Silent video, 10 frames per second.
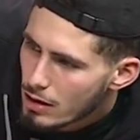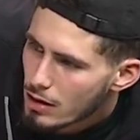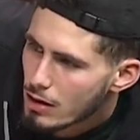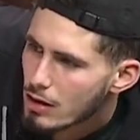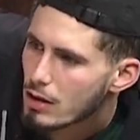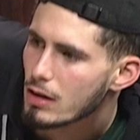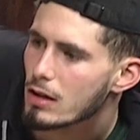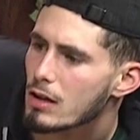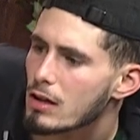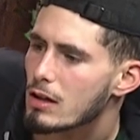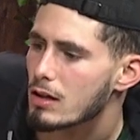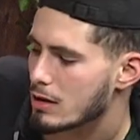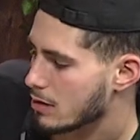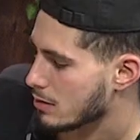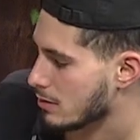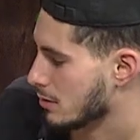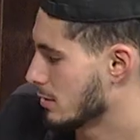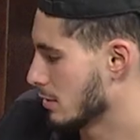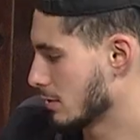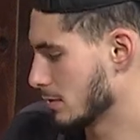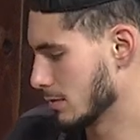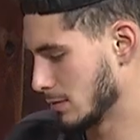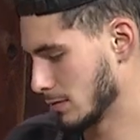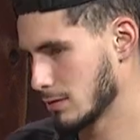backboard. Shoot.